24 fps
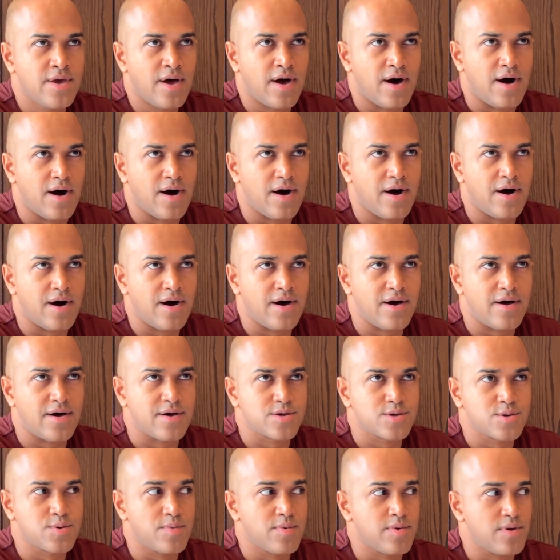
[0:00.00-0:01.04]
Uh,
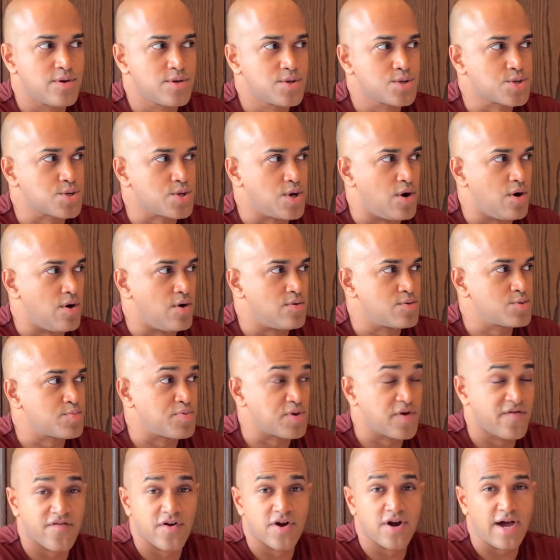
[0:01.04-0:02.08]
so
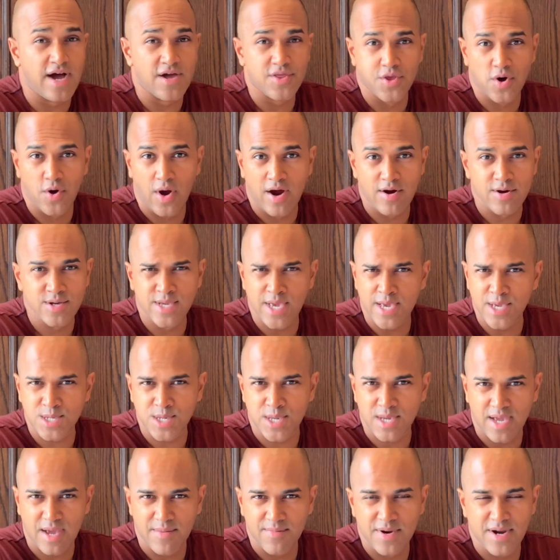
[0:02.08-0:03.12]
believe it or not, though, our days
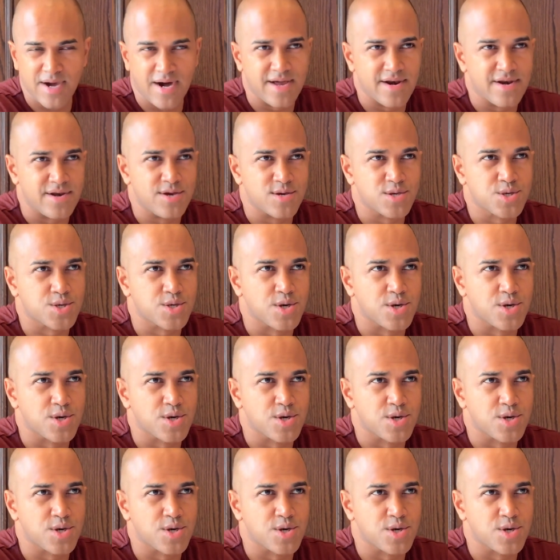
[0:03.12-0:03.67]
can get monotonous.